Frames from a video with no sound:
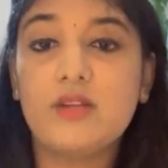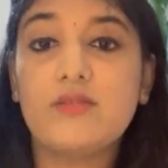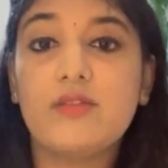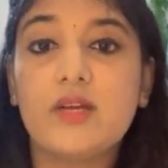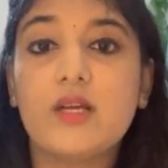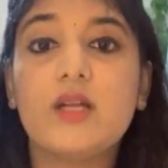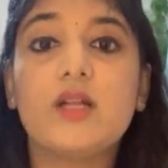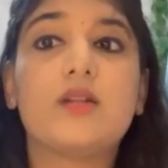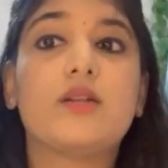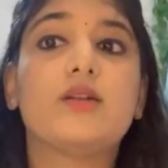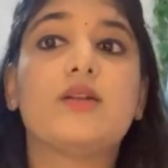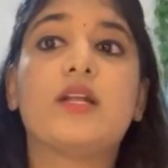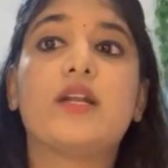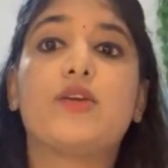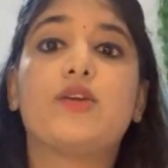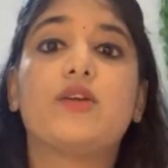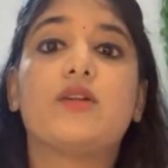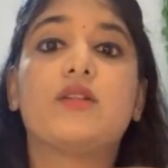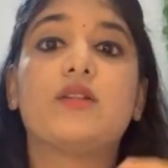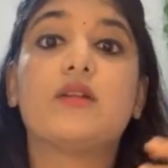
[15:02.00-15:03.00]
difficult,
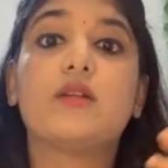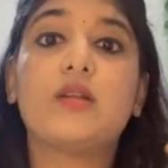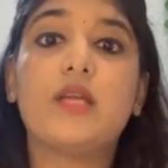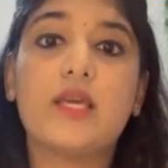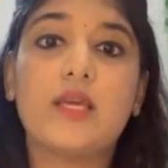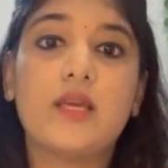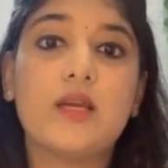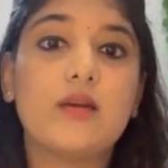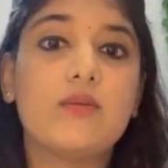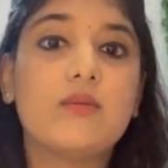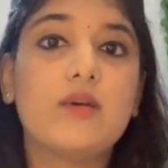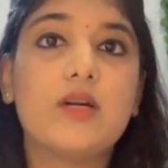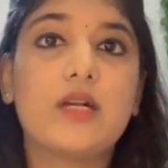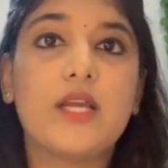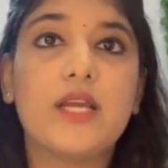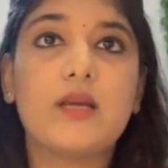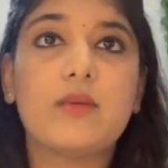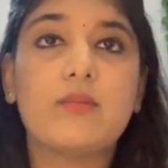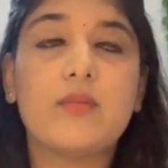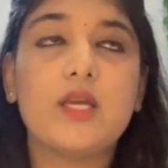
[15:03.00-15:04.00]
like you're taking, it will
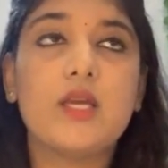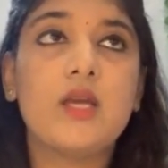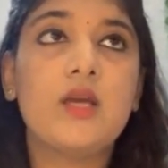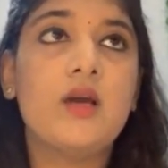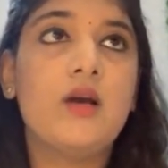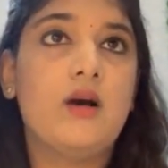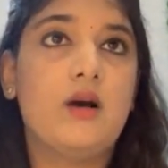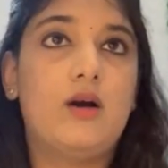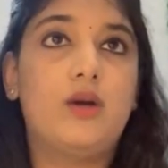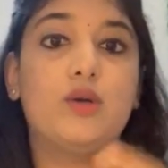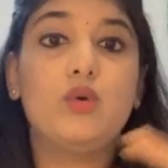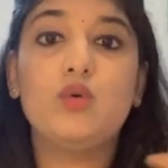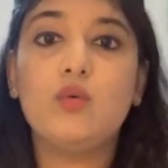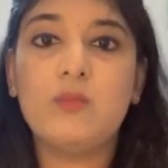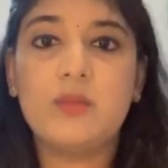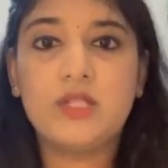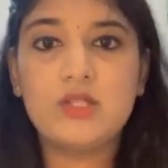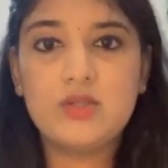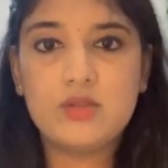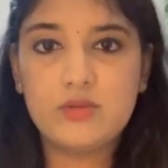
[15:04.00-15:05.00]
take me 2
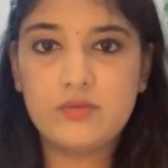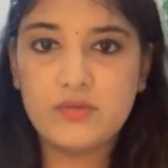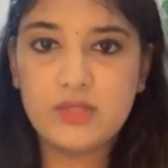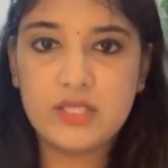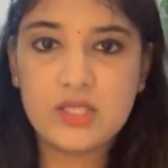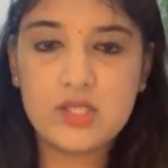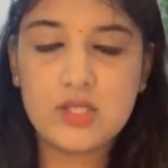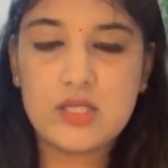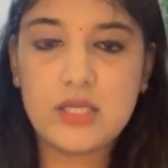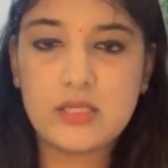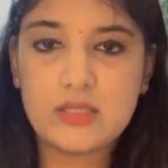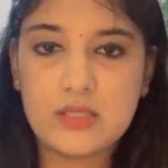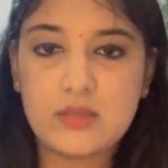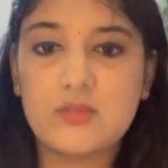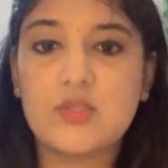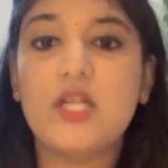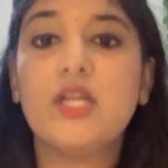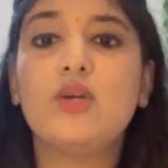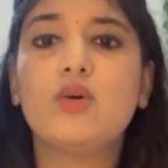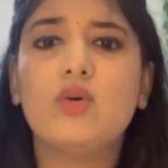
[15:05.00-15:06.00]
months to finish that
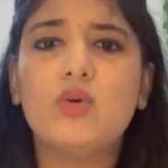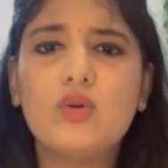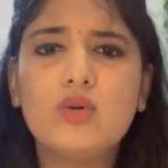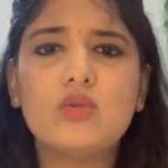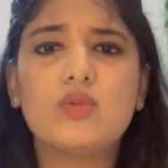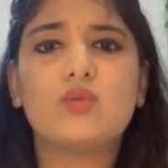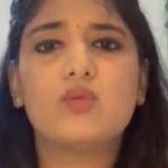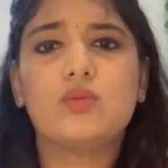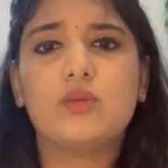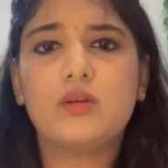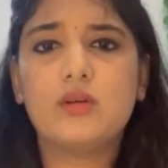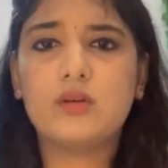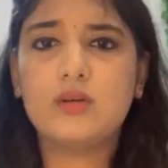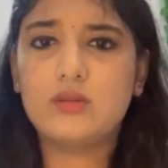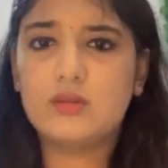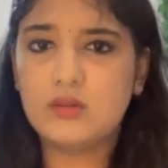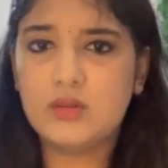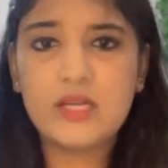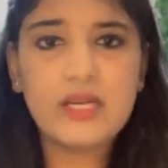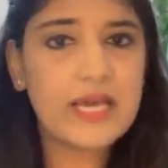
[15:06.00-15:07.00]
subject, go through
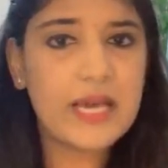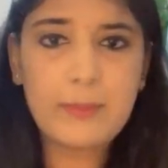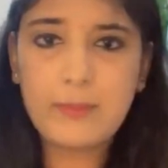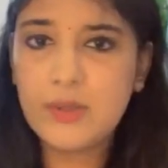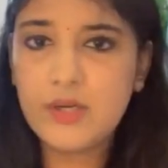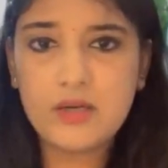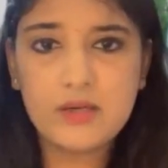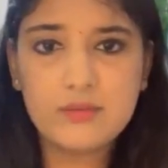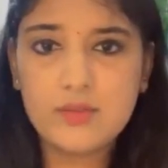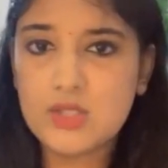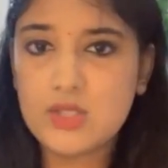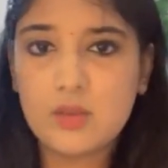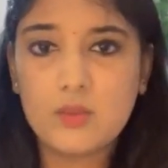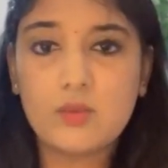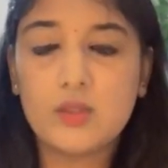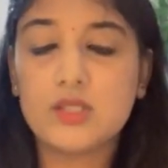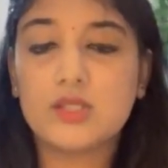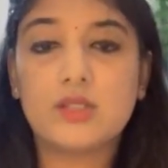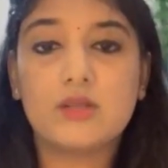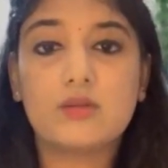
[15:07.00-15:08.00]
to the rapid revision
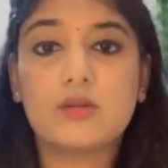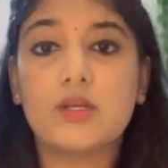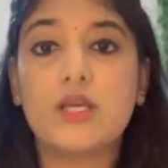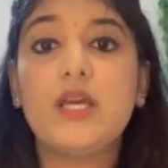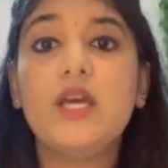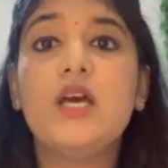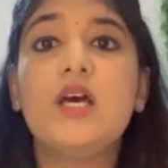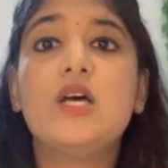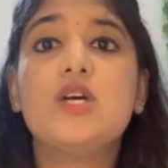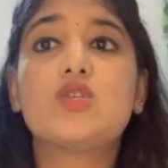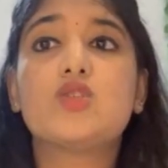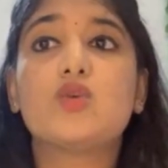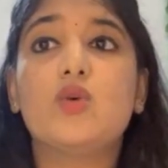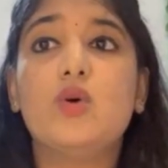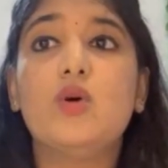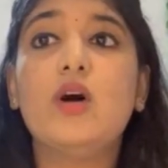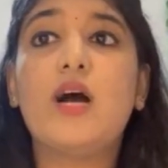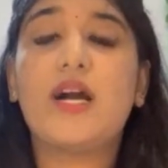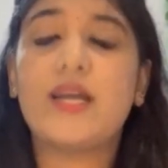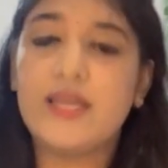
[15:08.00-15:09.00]
version. Okay,
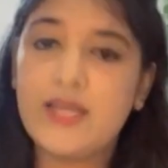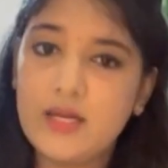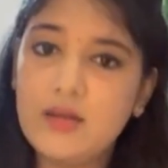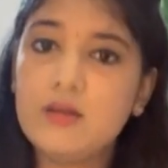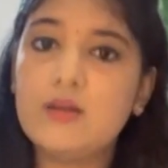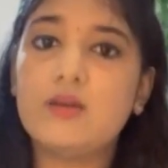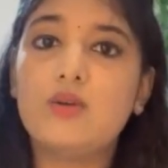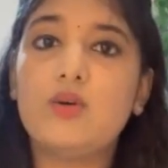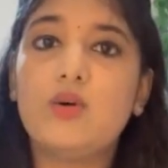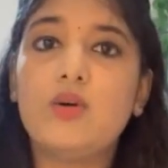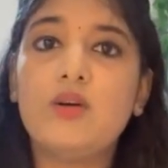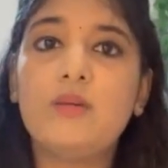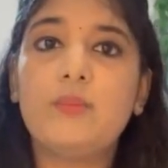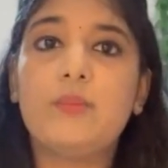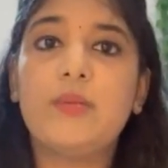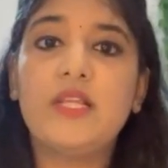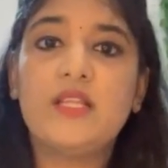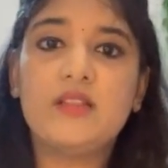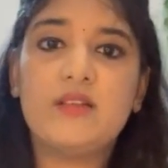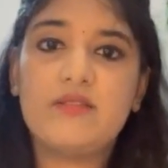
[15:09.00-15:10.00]
so again, don't
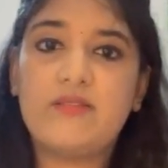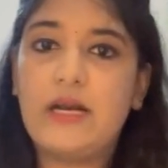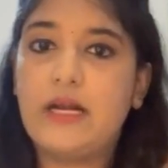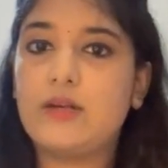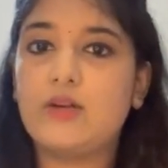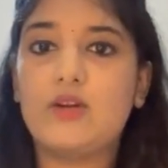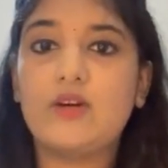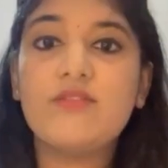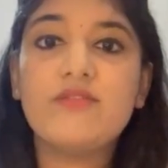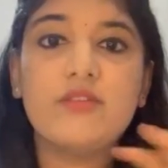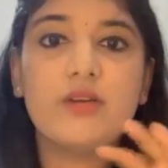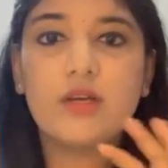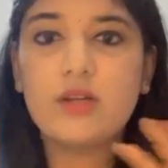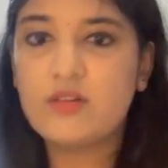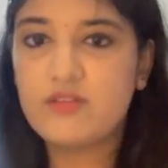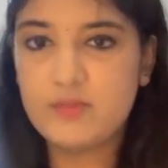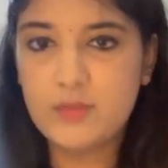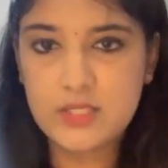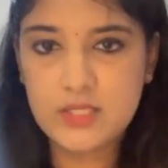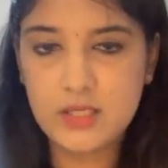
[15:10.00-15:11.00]
bring the factor of fear
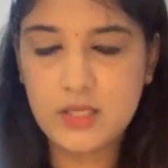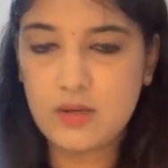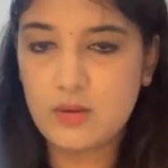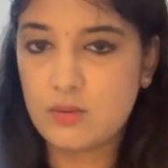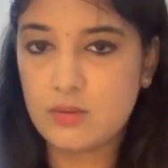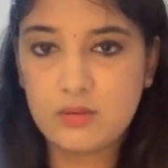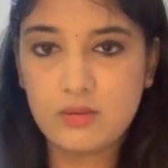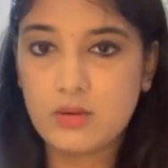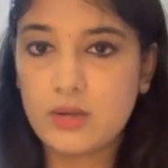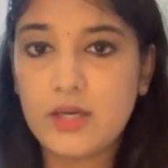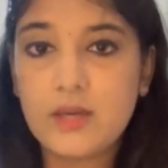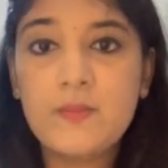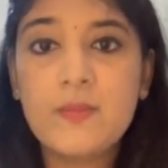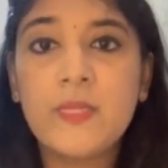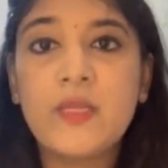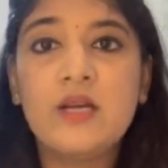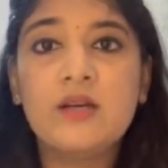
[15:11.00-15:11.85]
of missing out. Okay,